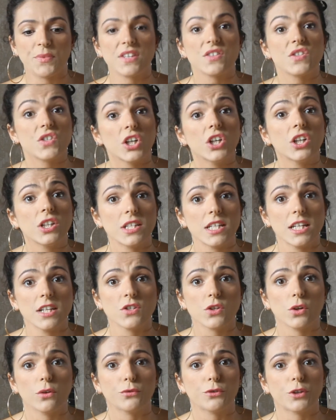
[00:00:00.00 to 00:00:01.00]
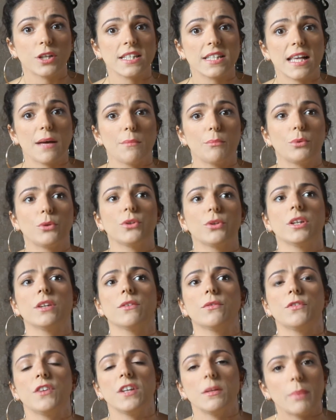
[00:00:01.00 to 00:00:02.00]
Cert TESOL, for example, the
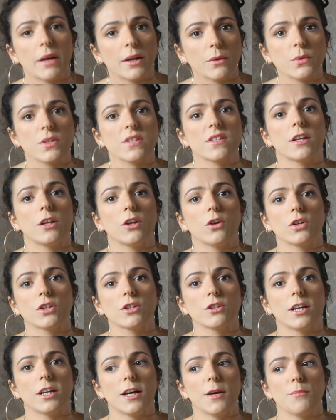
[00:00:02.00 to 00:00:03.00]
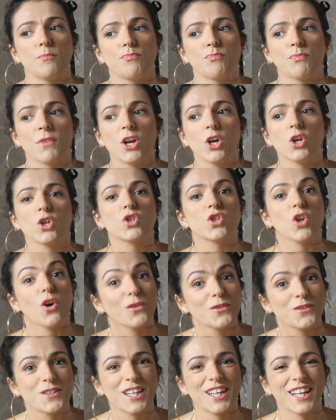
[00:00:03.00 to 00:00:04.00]
feedback was a lot
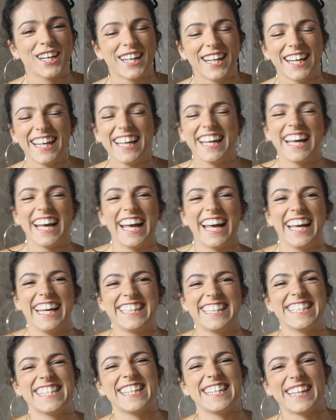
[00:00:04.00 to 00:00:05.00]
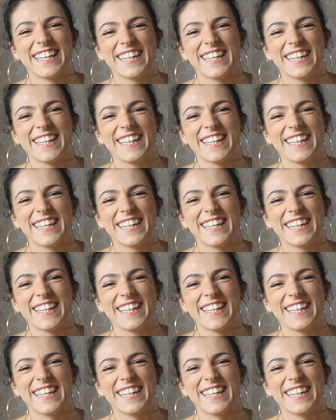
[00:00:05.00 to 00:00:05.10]
softer and